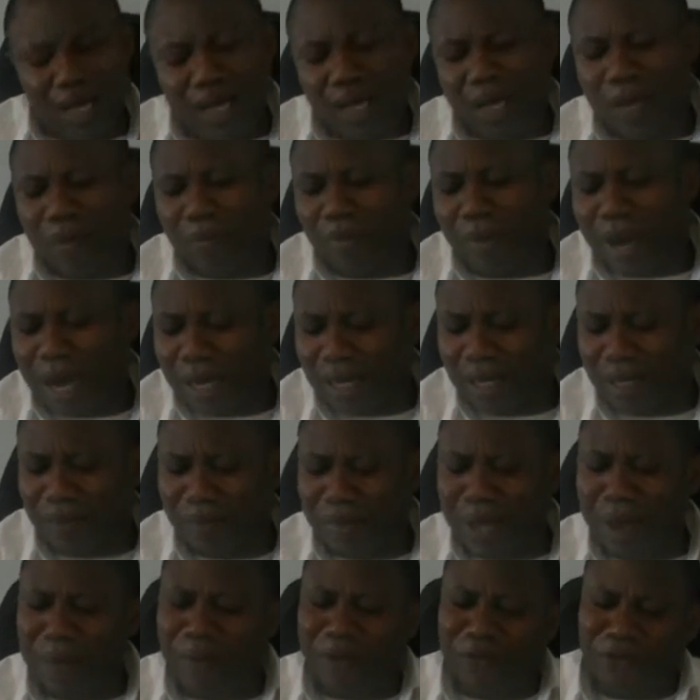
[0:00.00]
in marriage.
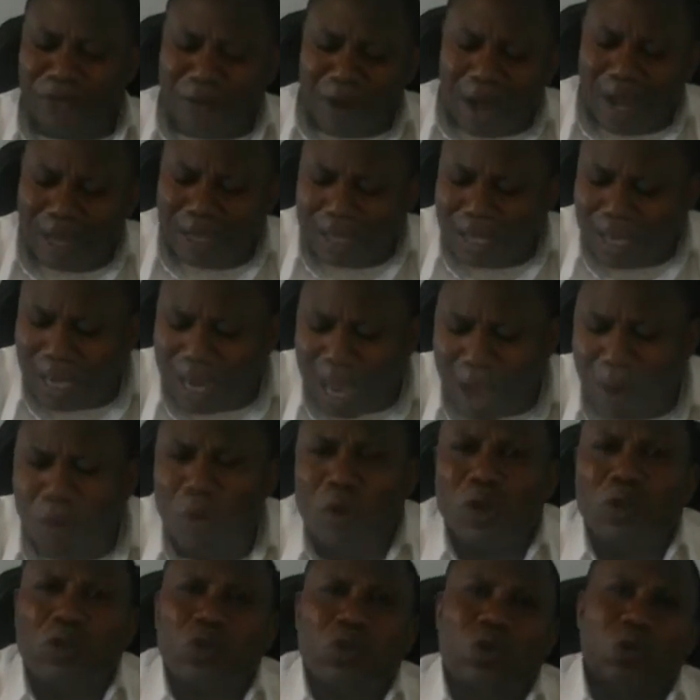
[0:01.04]
But before that, I
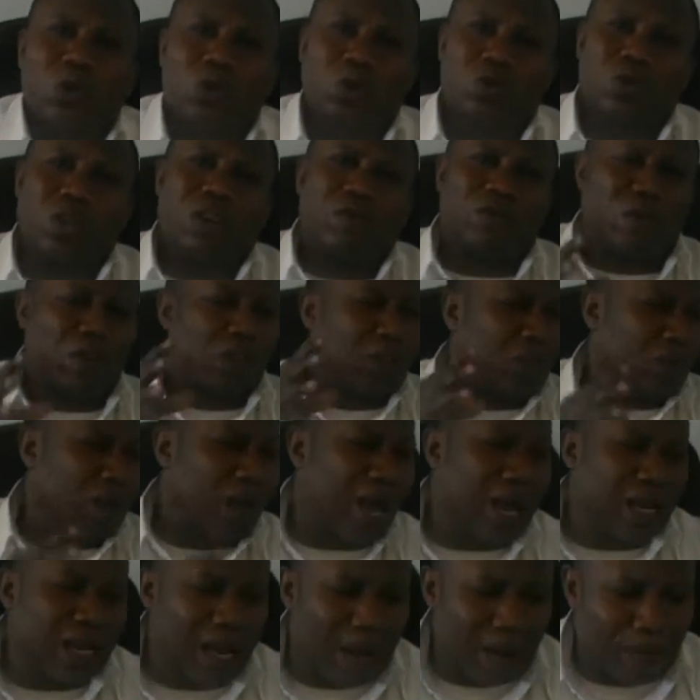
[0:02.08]
want you to stretch forth your
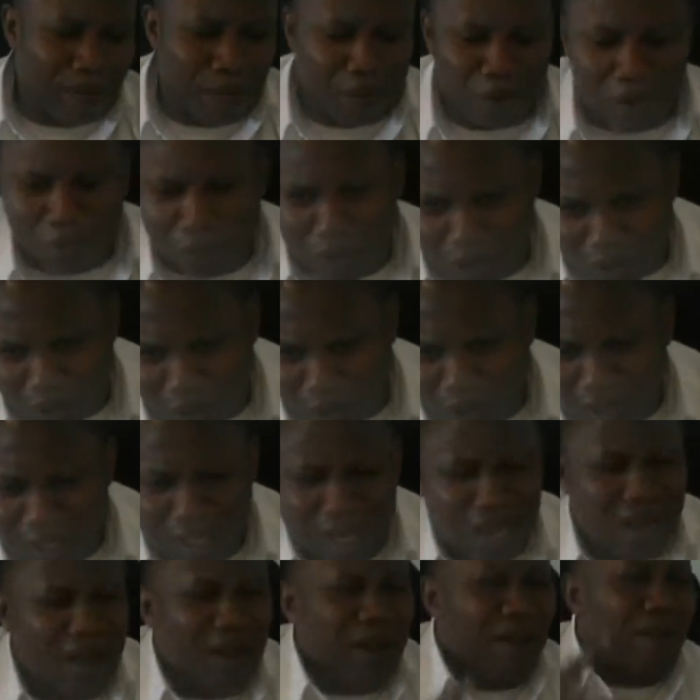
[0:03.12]
hand and pray with
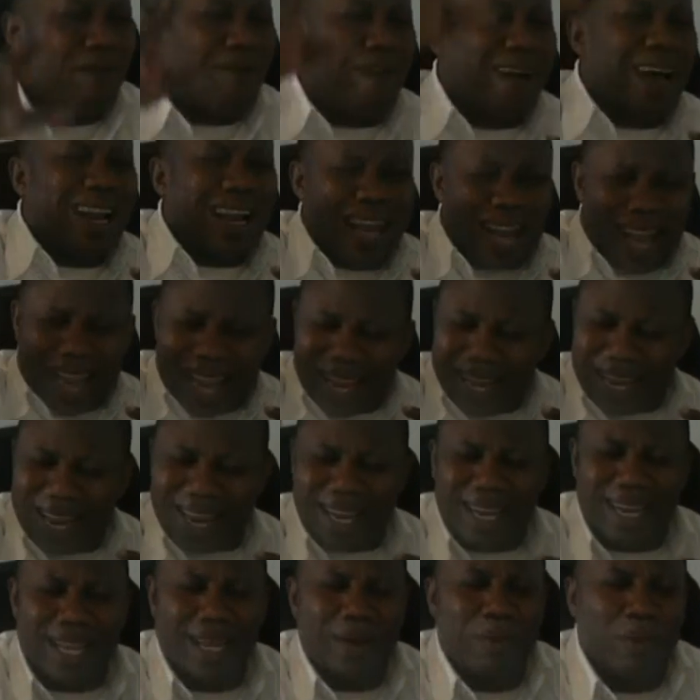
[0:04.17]
us. Father, in
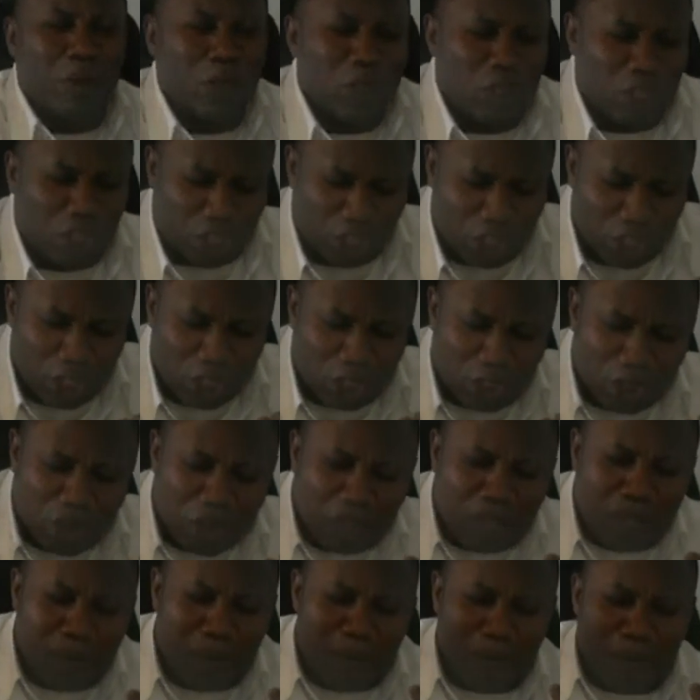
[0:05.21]
the name of
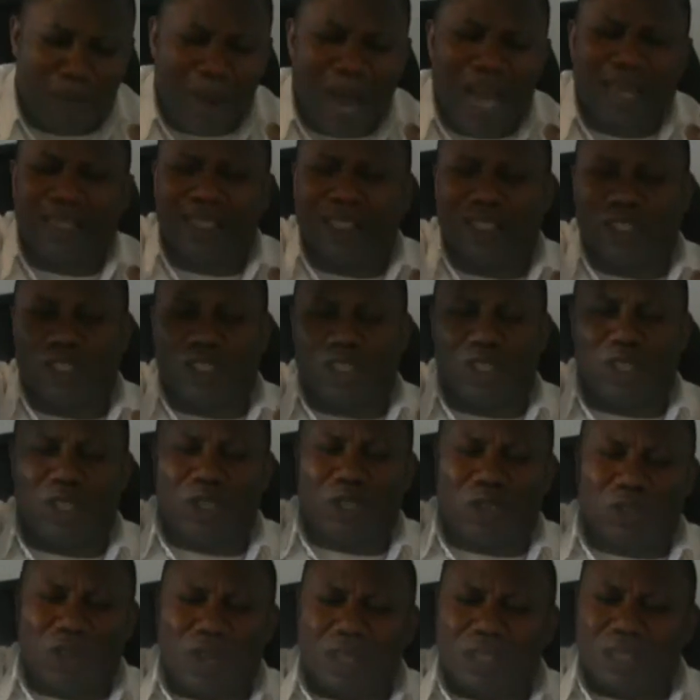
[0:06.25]
Jesus, mighty
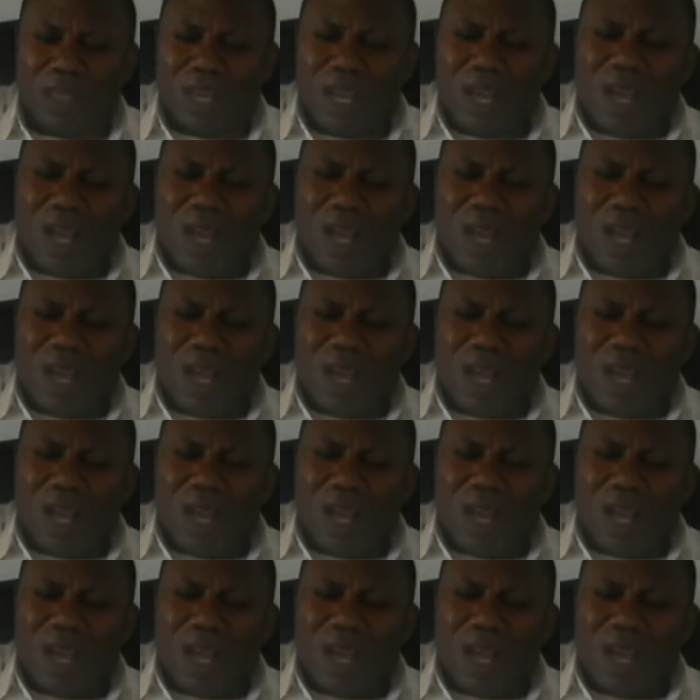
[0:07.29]
Jesus,